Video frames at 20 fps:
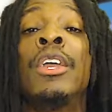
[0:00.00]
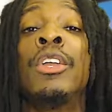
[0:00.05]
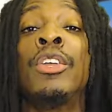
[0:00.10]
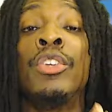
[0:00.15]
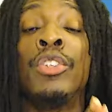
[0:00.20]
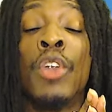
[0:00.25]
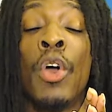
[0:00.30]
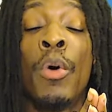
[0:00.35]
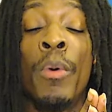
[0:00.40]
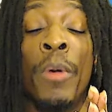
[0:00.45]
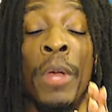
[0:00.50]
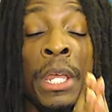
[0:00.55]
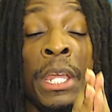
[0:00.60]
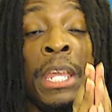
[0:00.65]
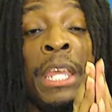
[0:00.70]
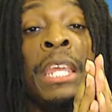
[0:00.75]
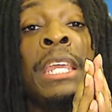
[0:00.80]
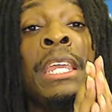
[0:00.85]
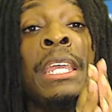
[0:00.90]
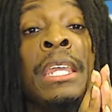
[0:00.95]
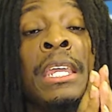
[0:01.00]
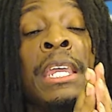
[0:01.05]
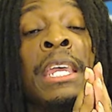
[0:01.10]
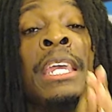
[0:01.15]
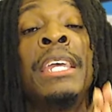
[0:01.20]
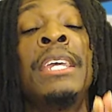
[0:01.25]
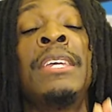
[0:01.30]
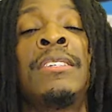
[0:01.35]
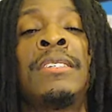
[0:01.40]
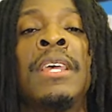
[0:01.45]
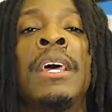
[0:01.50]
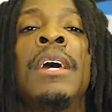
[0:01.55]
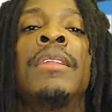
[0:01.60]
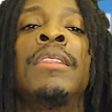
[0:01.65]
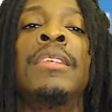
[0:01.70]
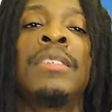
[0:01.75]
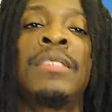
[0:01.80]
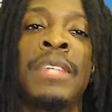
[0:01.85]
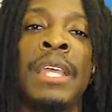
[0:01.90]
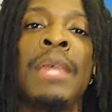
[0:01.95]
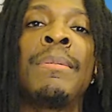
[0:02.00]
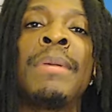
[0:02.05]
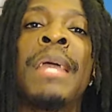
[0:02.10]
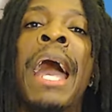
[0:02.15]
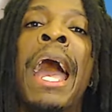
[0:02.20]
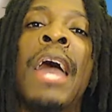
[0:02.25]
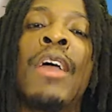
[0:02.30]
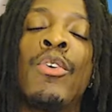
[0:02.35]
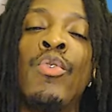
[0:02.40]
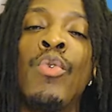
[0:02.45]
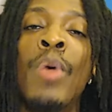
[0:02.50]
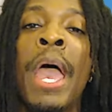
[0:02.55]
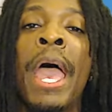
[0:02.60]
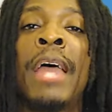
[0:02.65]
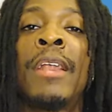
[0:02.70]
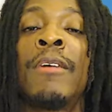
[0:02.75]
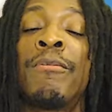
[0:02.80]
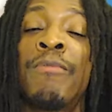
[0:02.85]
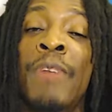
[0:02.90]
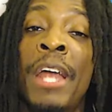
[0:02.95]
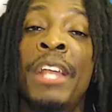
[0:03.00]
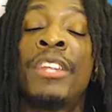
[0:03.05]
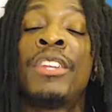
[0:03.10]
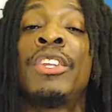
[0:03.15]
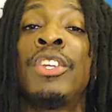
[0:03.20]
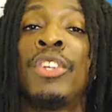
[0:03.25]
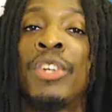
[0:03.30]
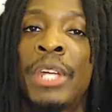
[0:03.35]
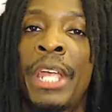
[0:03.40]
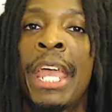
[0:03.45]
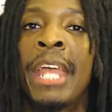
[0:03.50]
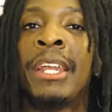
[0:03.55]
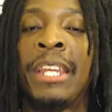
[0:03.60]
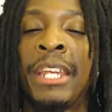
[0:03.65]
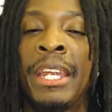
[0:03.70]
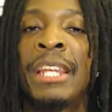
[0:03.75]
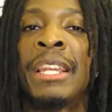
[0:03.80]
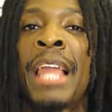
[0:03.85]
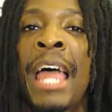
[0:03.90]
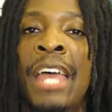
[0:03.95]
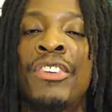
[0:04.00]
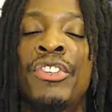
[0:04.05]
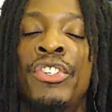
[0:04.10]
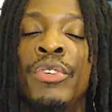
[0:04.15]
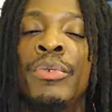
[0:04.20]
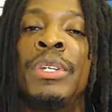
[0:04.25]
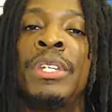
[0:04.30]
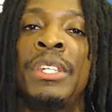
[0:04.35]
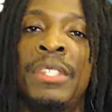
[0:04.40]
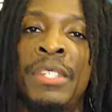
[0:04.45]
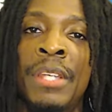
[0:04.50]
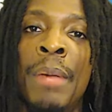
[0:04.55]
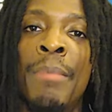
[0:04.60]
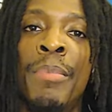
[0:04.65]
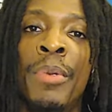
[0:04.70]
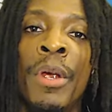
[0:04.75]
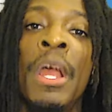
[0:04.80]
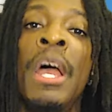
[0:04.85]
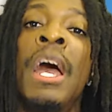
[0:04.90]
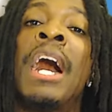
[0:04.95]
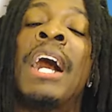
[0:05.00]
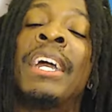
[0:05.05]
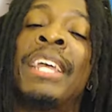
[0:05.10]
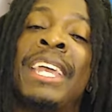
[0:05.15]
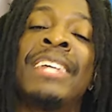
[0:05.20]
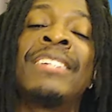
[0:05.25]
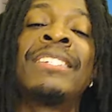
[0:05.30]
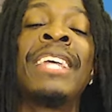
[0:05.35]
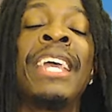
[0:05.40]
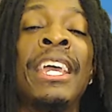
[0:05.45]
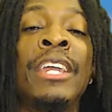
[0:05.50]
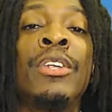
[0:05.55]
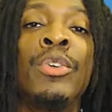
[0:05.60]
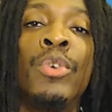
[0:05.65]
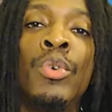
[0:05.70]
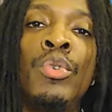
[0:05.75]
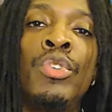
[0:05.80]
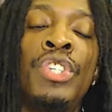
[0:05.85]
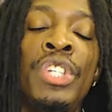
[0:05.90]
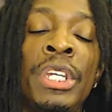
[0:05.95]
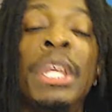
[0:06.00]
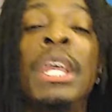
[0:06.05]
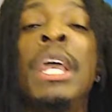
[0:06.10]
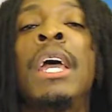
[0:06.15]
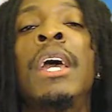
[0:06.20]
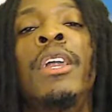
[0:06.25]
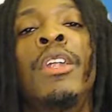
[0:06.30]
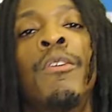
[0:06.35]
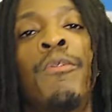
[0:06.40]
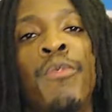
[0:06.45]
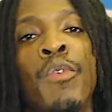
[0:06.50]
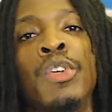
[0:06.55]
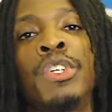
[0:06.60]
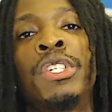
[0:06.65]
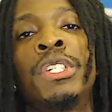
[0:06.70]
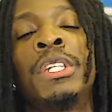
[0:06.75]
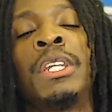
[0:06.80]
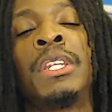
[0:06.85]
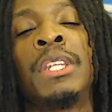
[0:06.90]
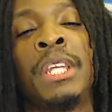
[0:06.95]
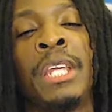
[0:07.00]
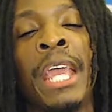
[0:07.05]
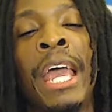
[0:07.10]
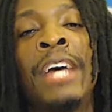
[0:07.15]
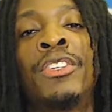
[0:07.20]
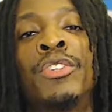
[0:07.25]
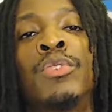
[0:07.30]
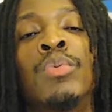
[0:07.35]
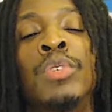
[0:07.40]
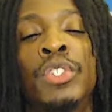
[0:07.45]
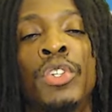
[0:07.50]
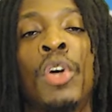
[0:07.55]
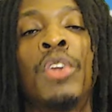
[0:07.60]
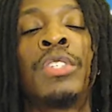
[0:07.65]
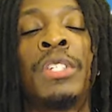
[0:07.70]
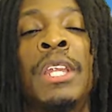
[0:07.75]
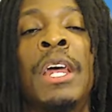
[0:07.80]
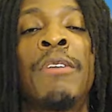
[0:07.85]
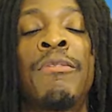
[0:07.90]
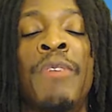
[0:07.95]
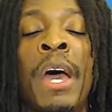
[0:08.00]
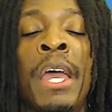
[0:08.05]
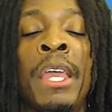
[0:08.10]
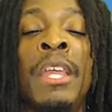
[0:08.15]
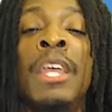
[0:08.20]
you know, he is the same guy who had a Fight of the Year candidate last year in December against Aniguchi. And unfortunately, as a result of that fight,